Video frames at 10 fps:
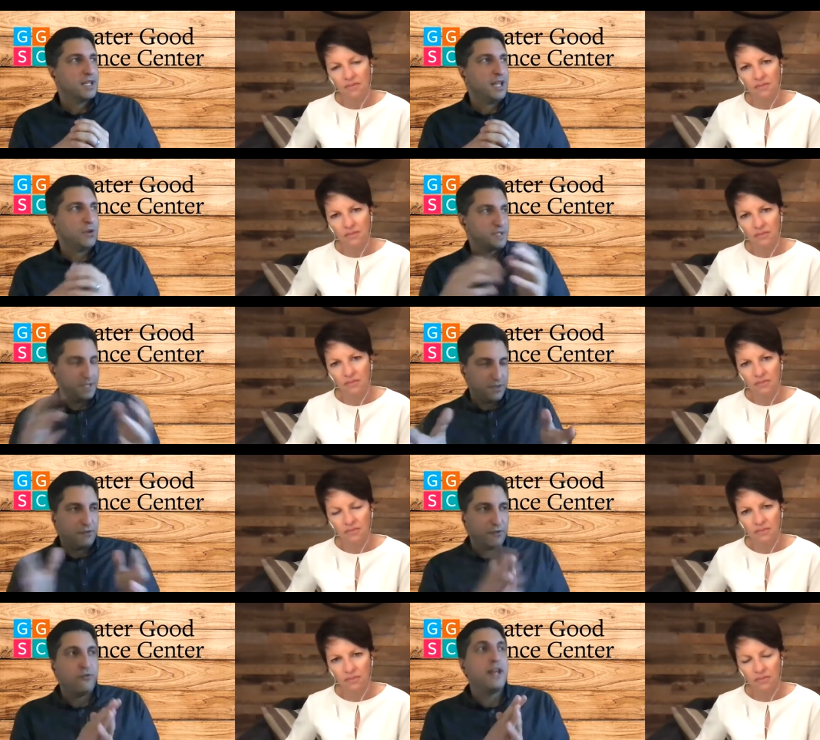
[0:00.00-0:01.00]
Speaker 1: it was the,
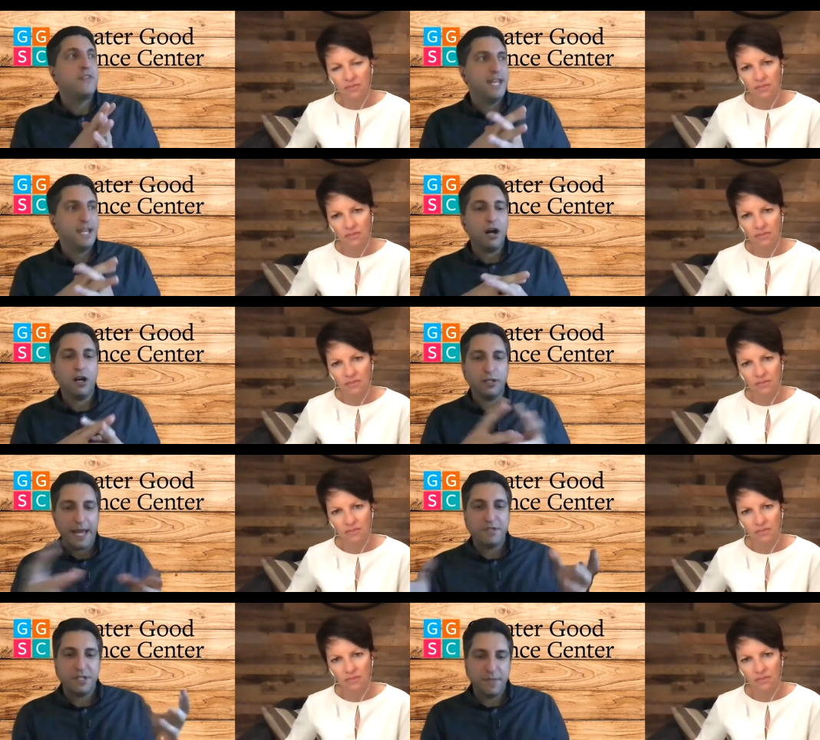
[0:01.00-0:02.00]
the friend that he called
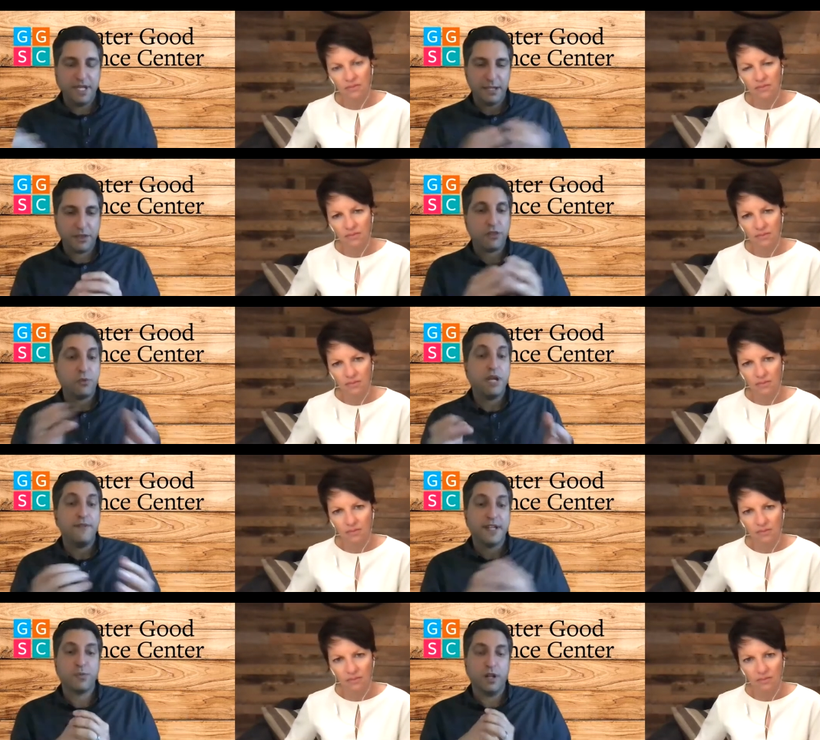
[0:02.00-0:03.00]
happened to be like the three of
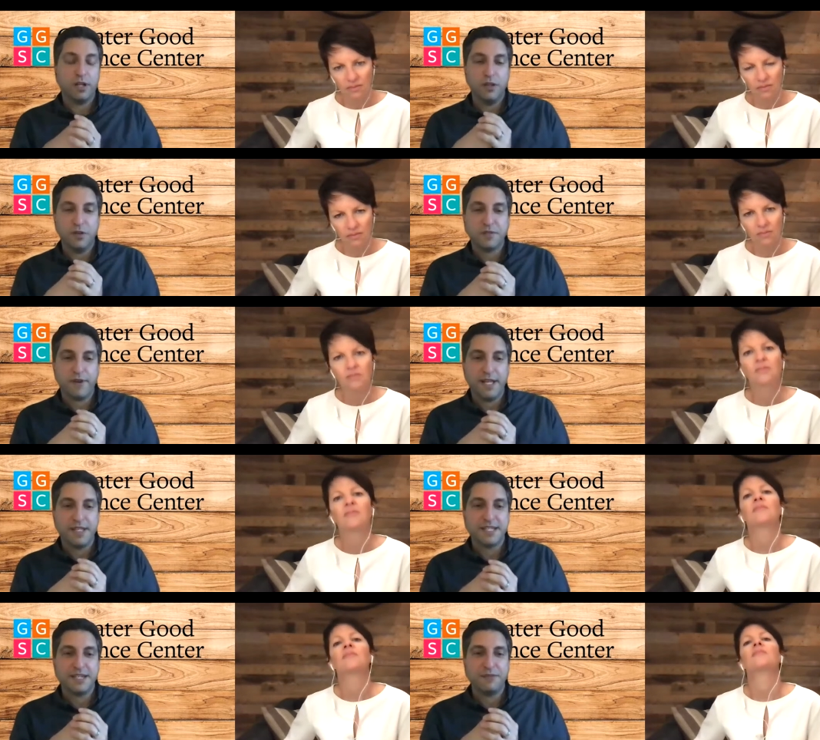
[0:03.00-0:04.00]
us were all close
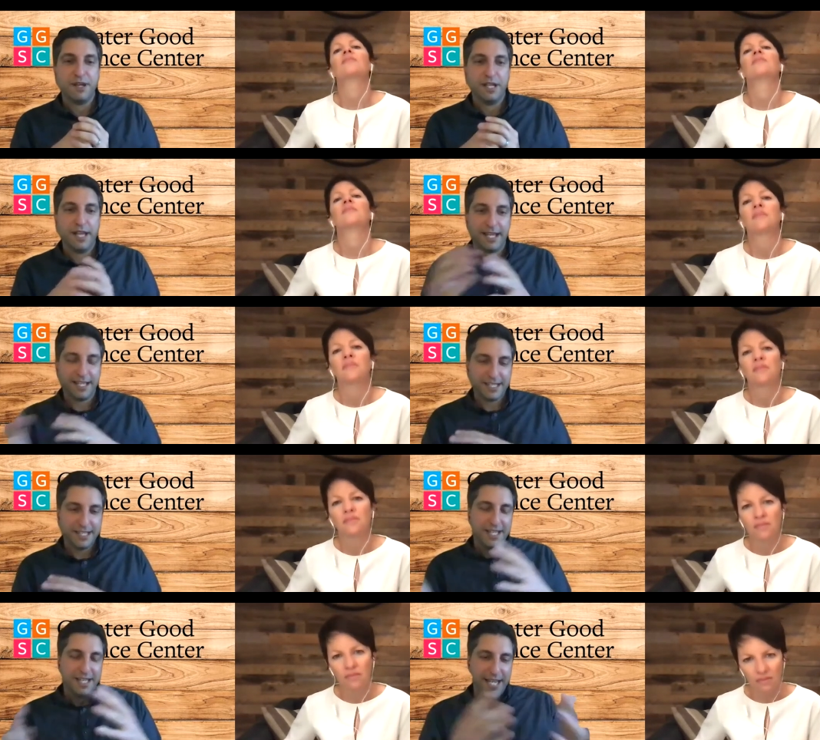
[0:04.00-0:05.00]
friends and it felt like
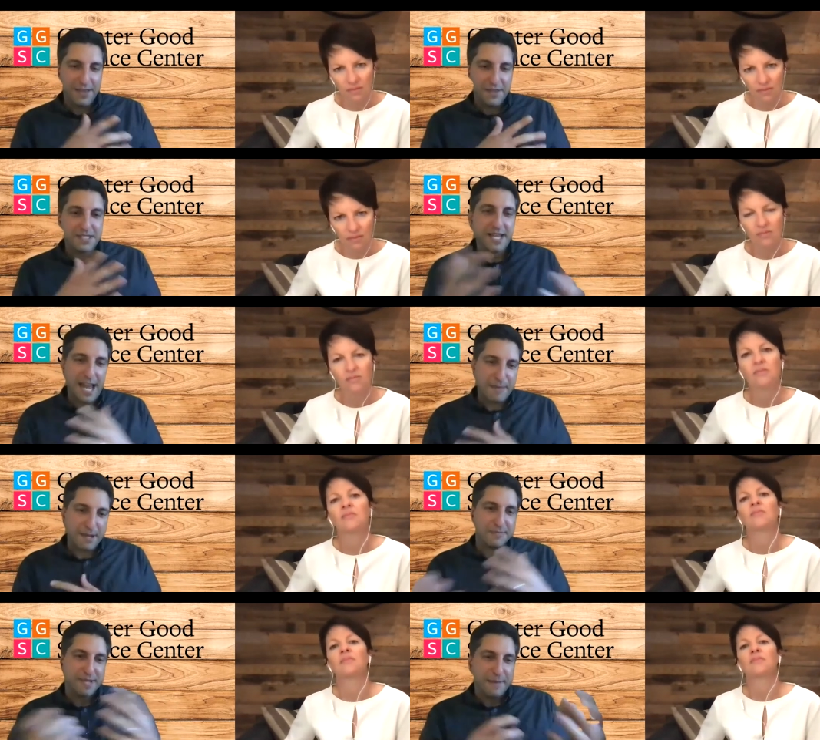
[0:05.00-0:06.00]
in this
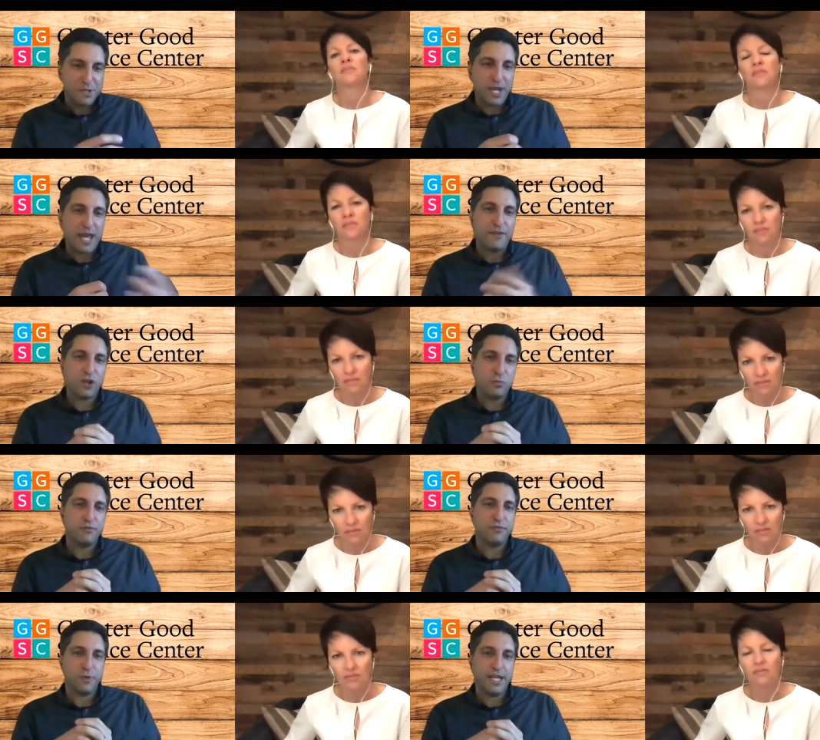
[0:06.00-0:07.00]
dynamic, sometimes we have a group
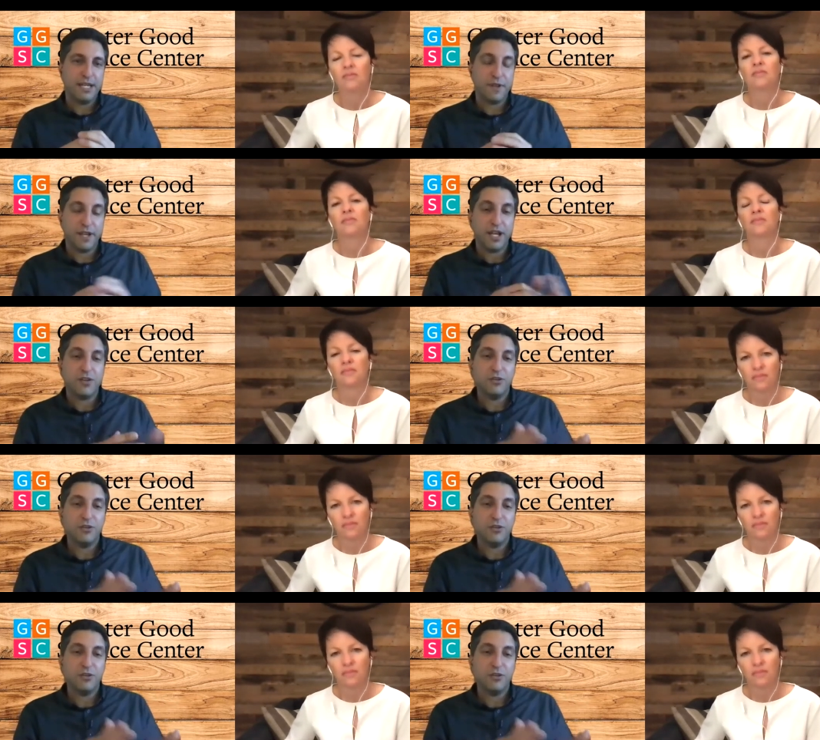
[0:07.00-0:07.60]
of three. It felt like, oh, you're